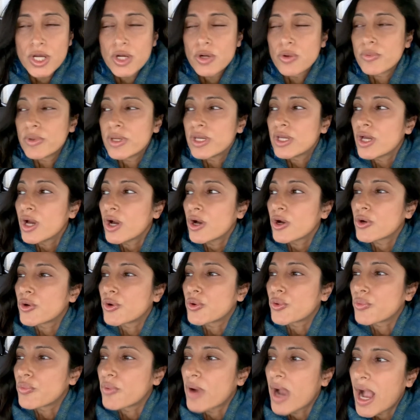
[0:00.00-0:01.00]
We go
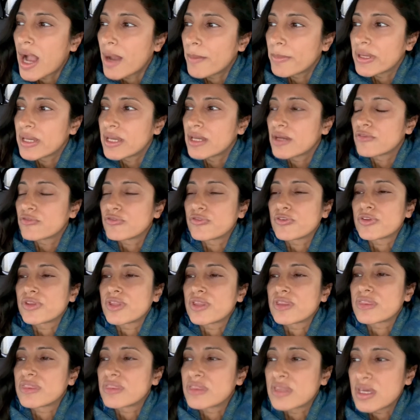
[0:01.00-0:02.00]
grabbing for the
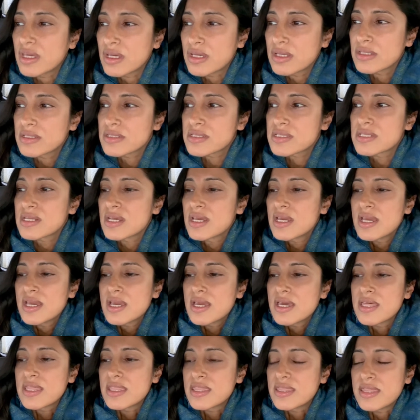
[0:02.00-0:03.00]
things
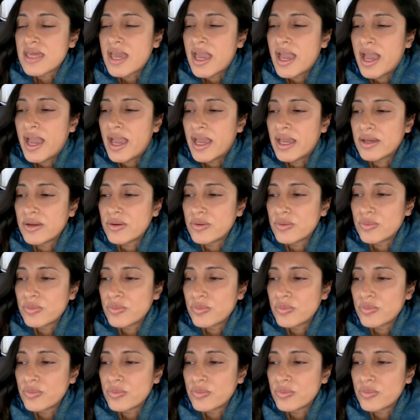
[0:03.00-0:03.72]
that